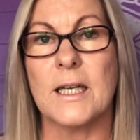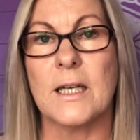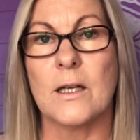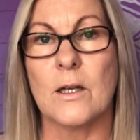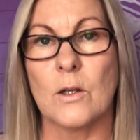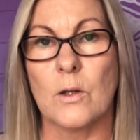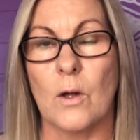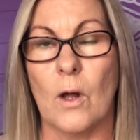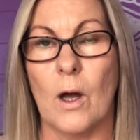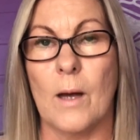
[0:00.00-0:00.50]
in
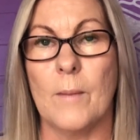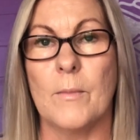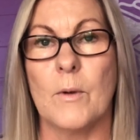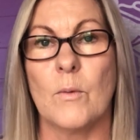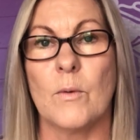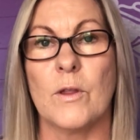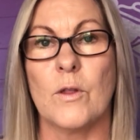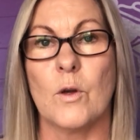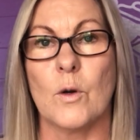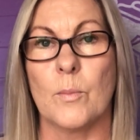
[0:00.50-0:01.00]

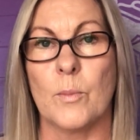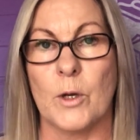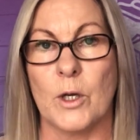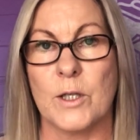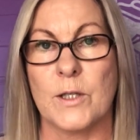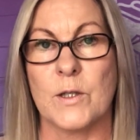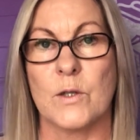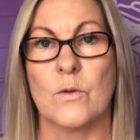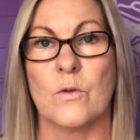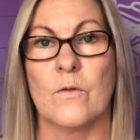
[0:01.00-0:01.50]
alignment with your
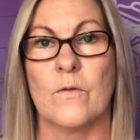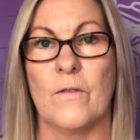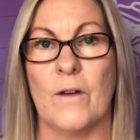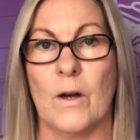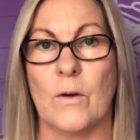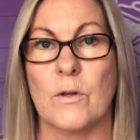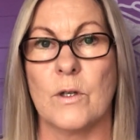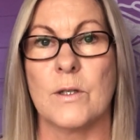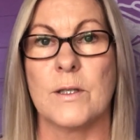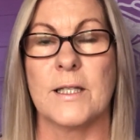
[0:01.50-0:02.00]
personal
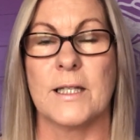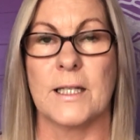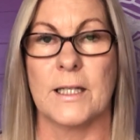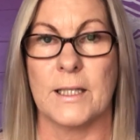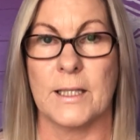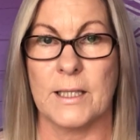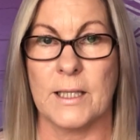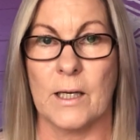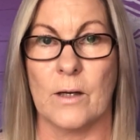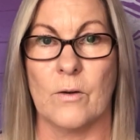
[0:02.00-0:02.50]
values and
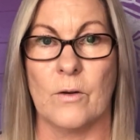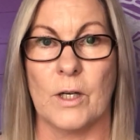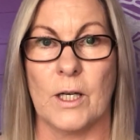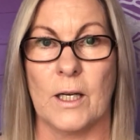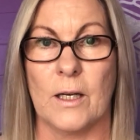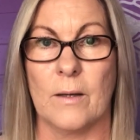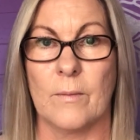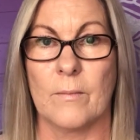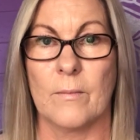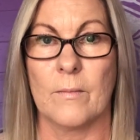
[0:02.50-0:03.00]

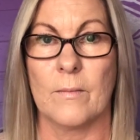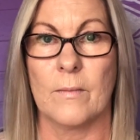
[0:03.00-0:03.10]
integrity.